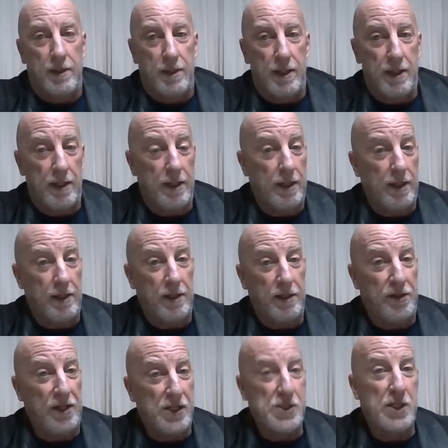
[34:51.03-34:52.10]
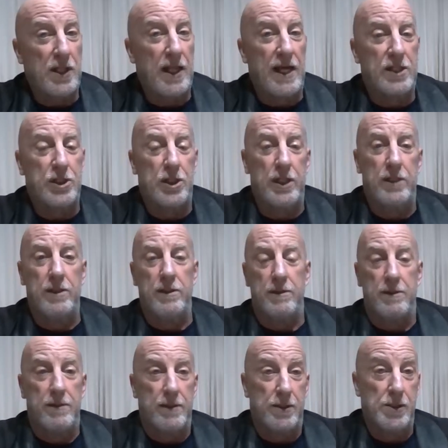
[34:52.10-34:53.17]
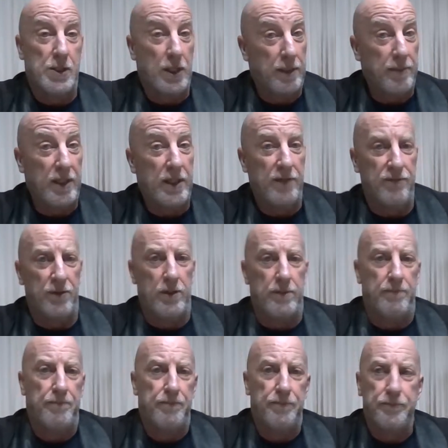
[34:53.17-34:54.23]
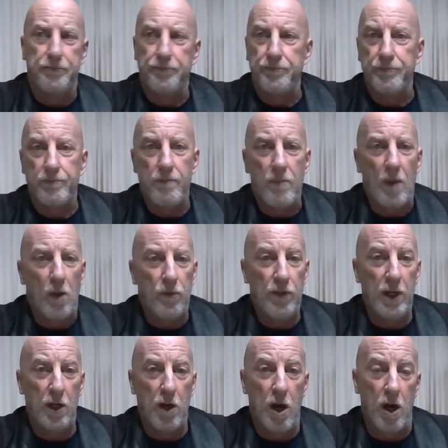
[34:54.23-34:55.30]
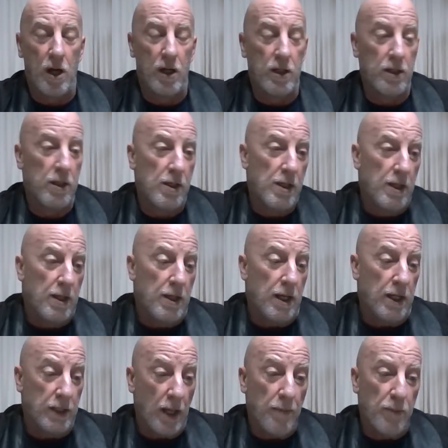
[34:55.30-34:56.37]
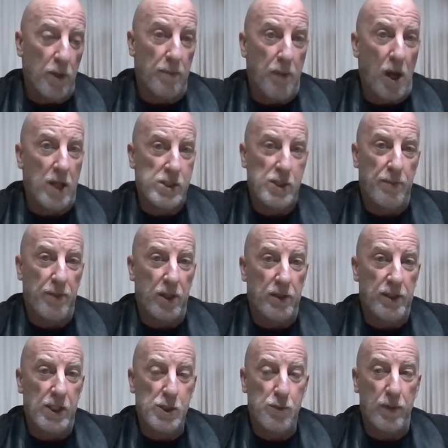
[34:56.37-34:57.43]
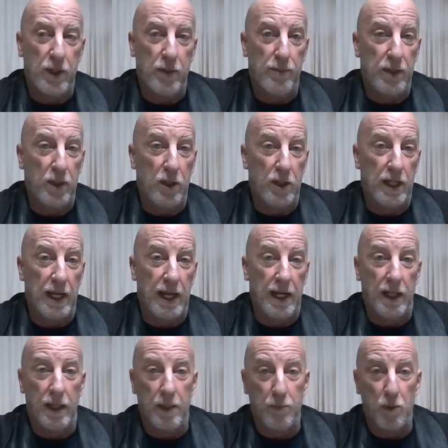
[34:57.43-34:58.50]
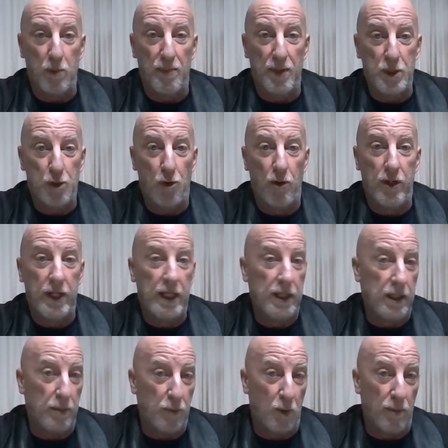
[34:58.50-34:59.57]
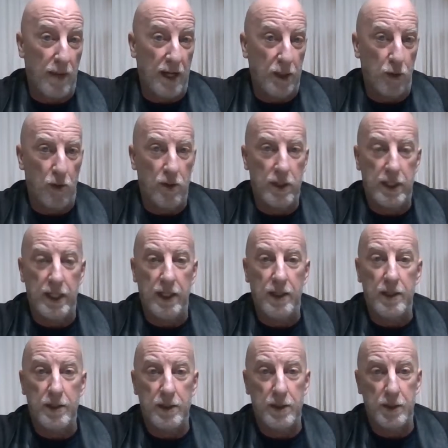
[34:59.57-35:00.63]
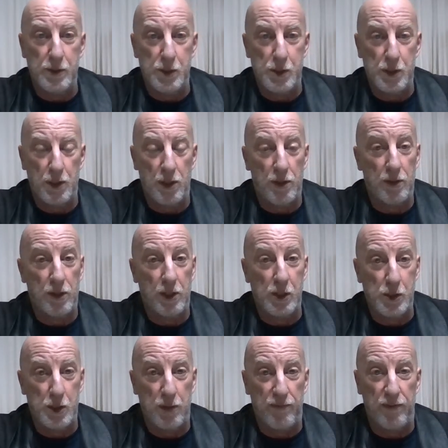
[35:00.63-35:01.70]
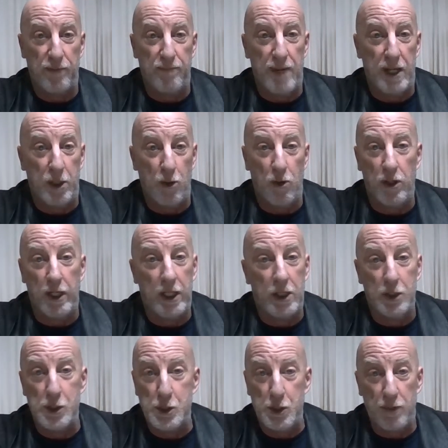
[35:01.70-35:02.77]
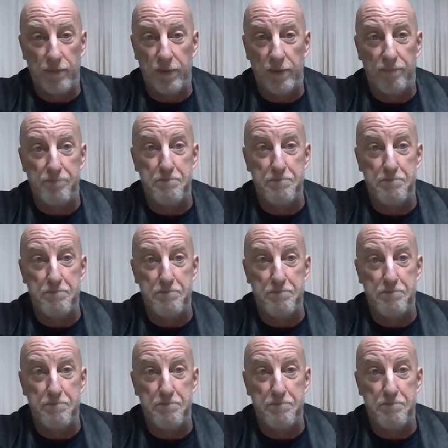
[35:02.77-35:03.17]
This election is going to be different. There are a number of possibilities. We could be looking at a liberal majority, liberal minority, conservative minority, conservative